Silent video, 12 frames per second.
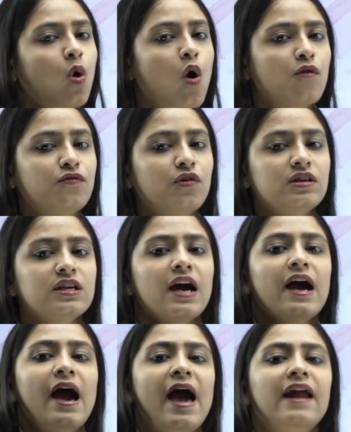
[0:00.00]
offered
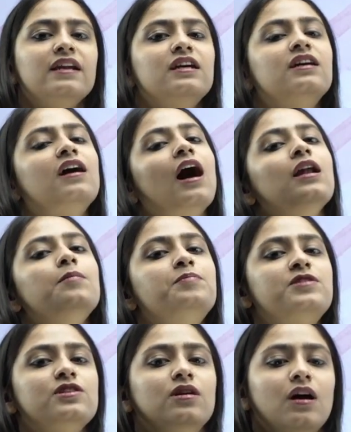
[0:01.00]
and
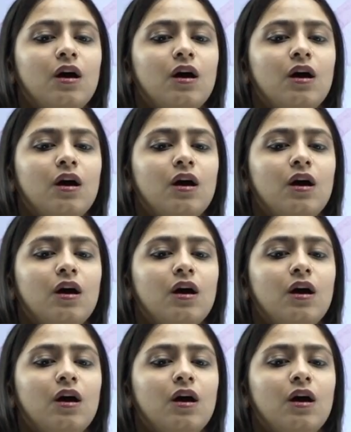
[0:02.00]
gulped,